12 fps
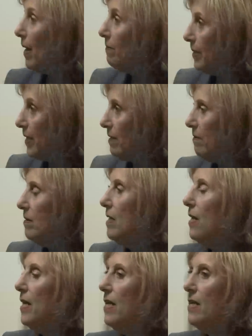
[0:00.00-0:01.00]
public,
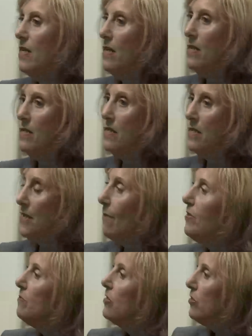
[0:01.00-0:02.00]
is
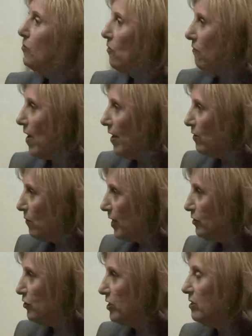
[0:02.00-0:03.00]
susceptible to
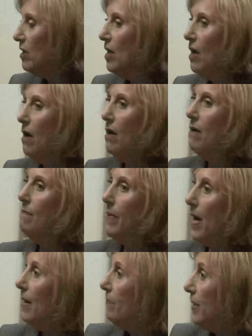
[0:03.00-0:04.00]
evaluation
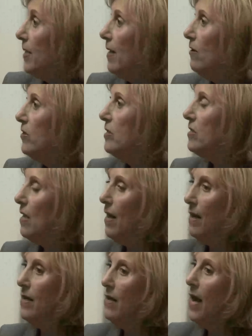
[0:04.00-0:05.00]
by peers
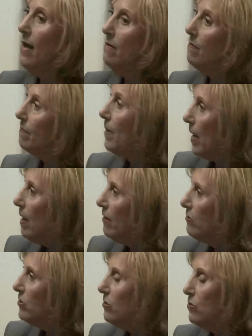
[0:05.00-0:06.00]
and by
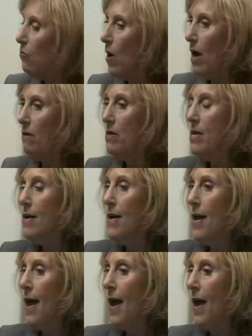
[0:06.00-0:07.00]
others as well.
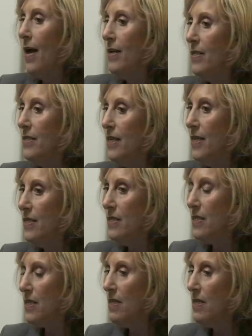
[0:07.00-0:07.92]
And it's